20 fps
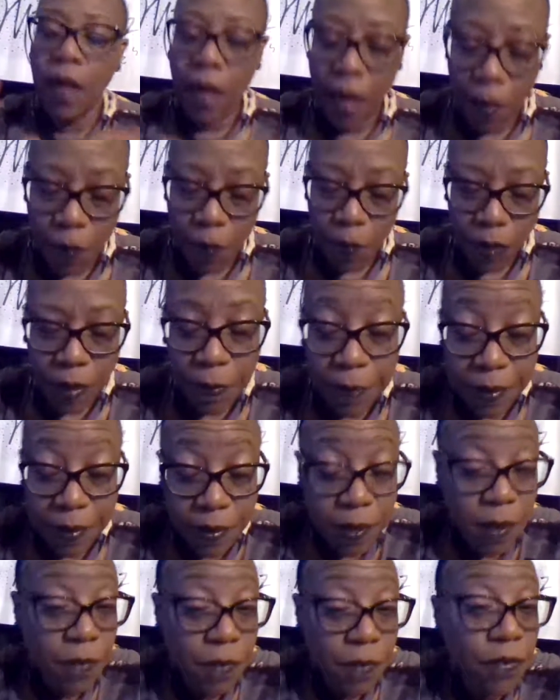And when I
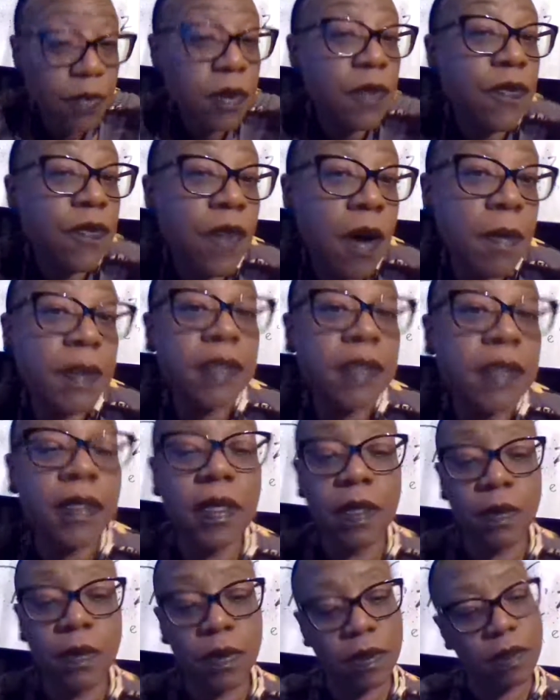picked it up from the
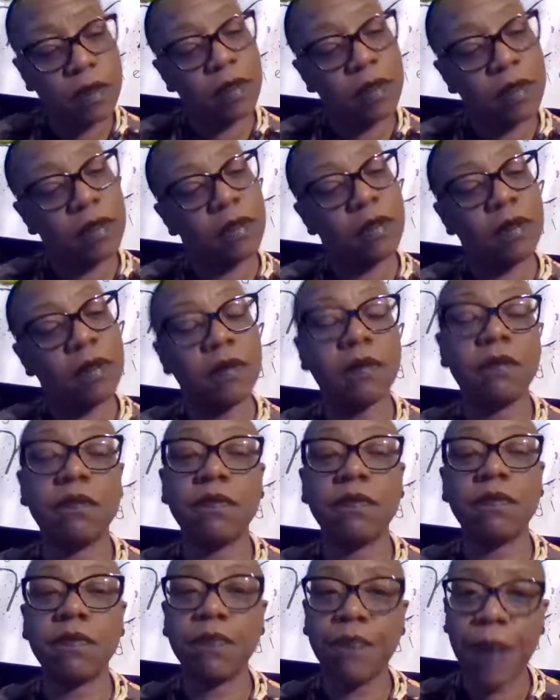pharmacy, there was this
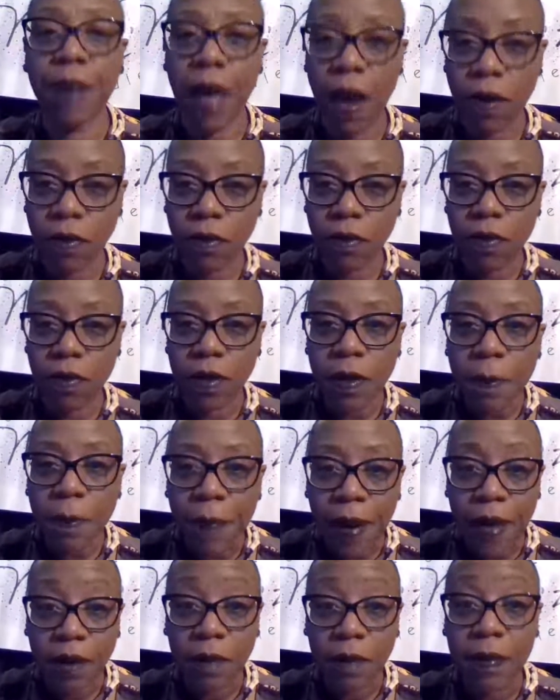powder in the
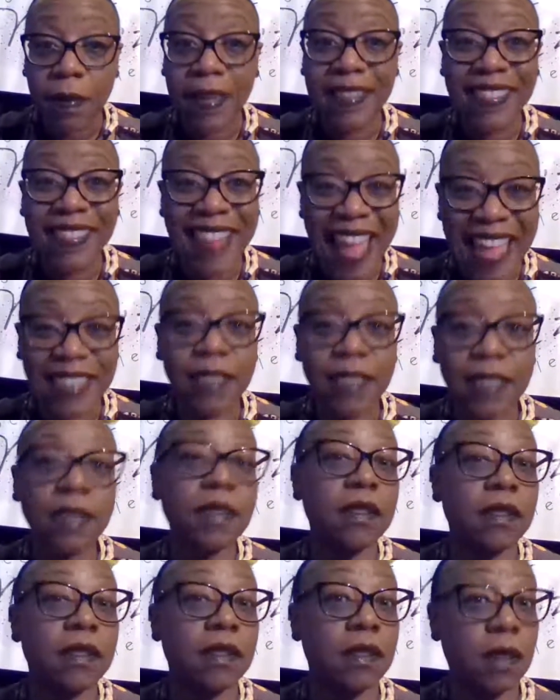bottom, and that's
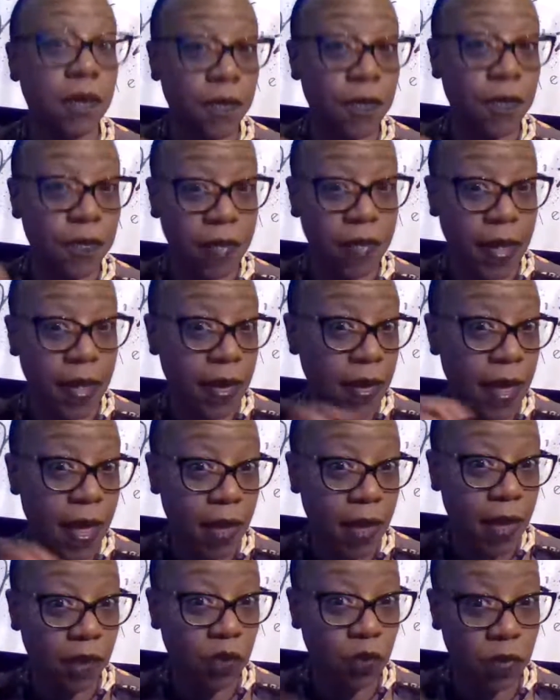the stuff that
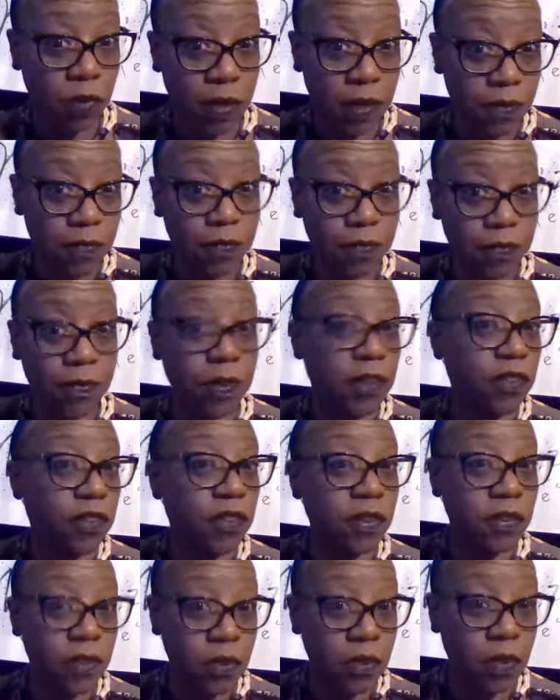actually
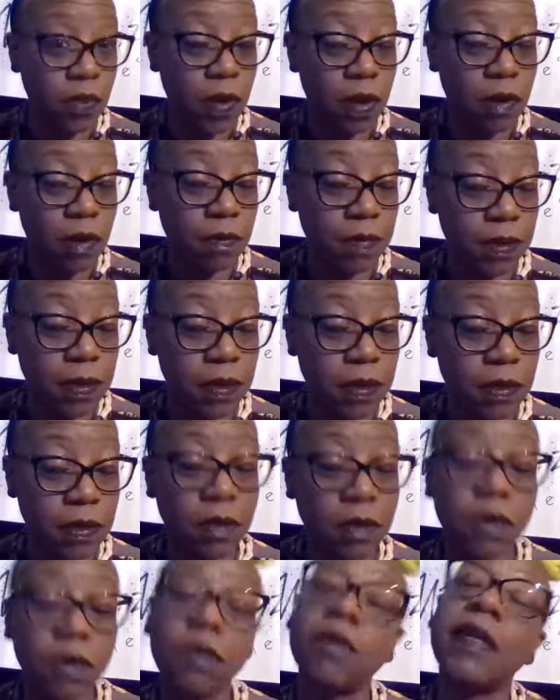flushes you out.
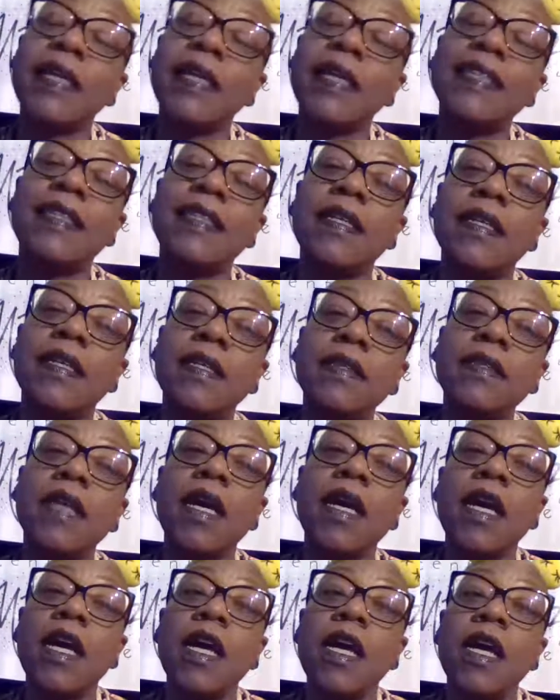Because the whole idea is
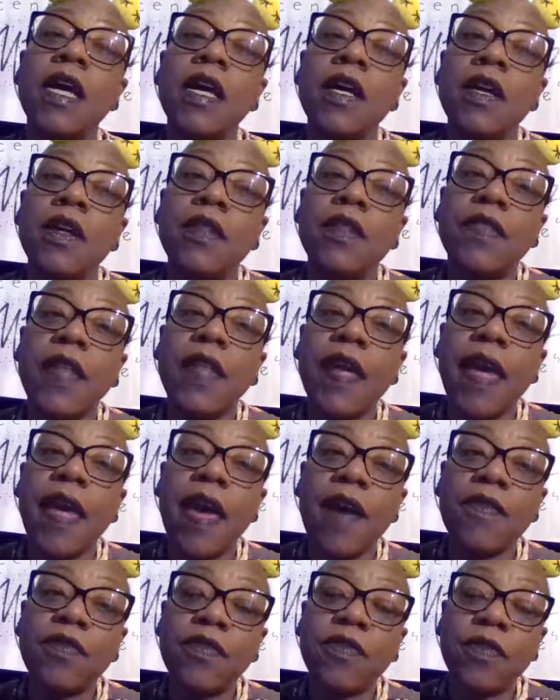they
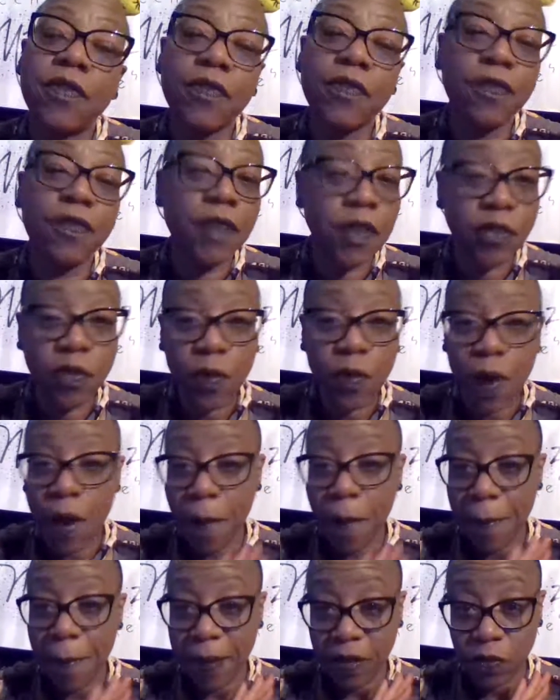have to flush you
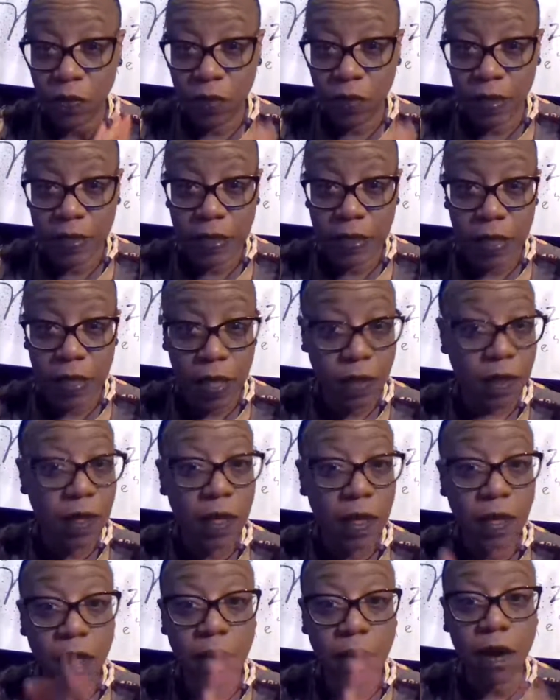out, make sure there's
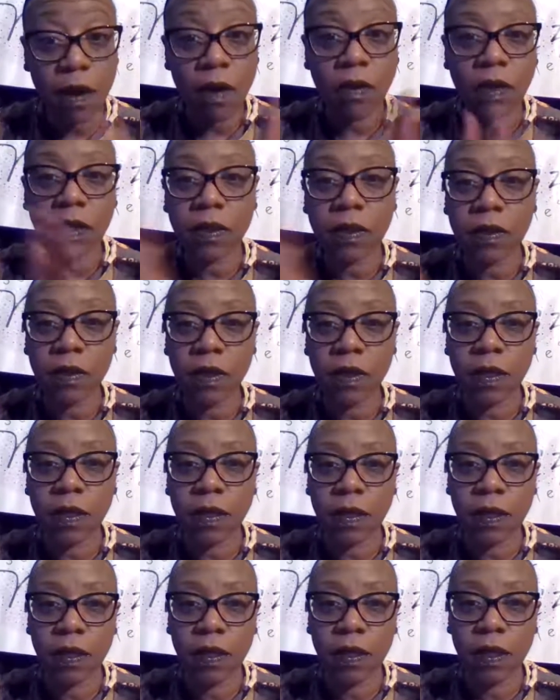nothing in your colon so that
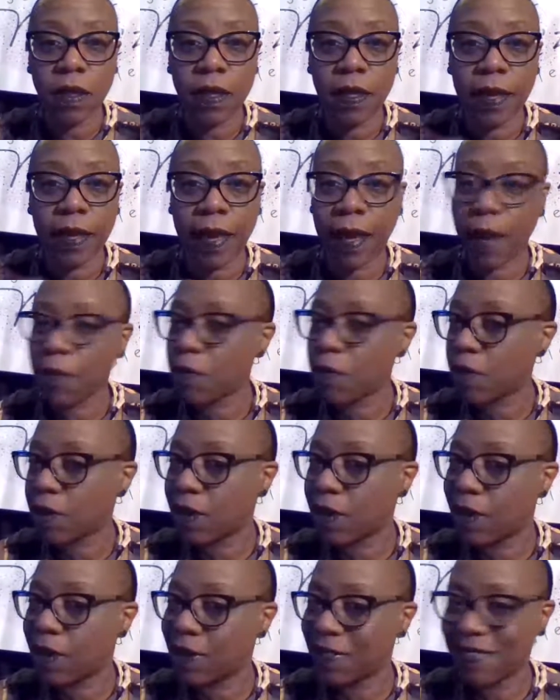the camera
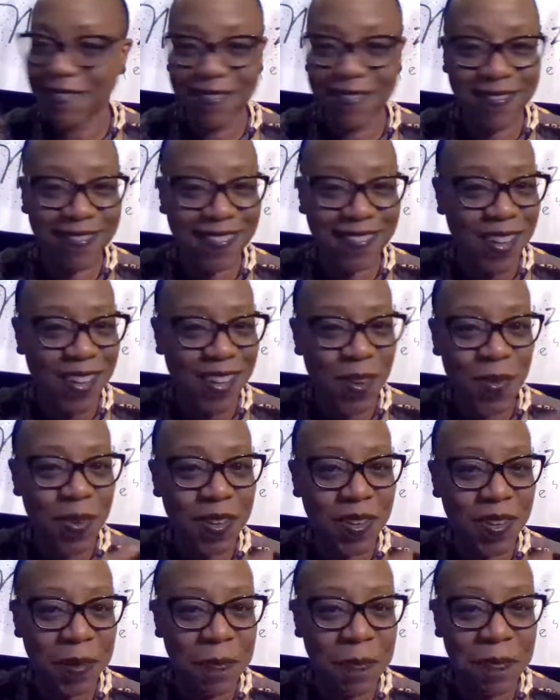can go
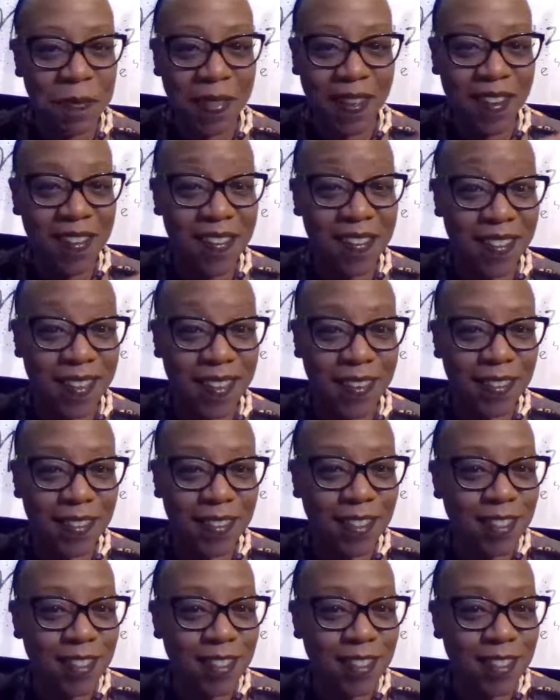on up there and